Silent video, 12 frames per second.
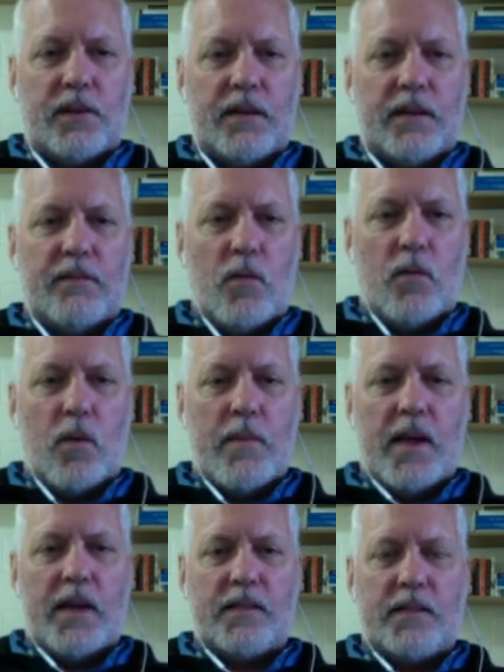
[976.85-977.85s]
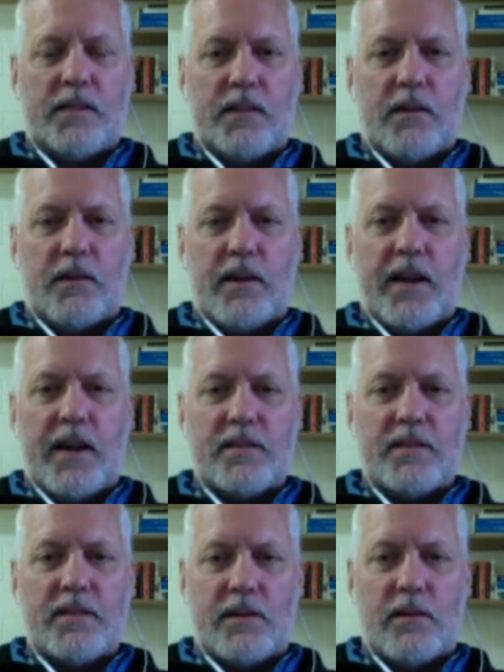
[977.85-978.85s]
it four megs in zero
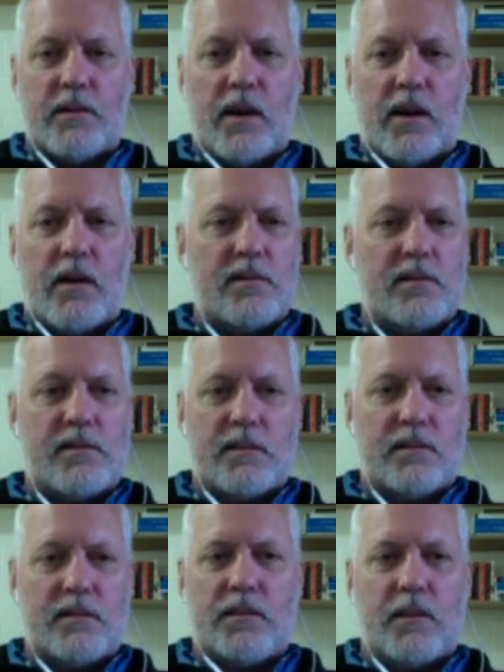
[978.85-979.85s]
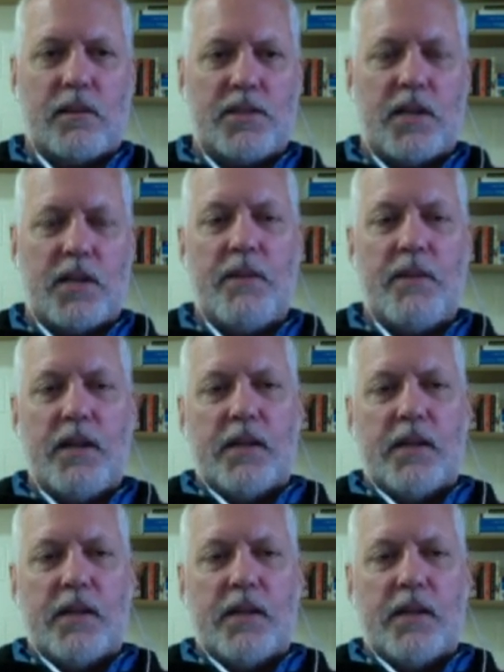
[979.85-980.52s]
days and zero errors and so much time.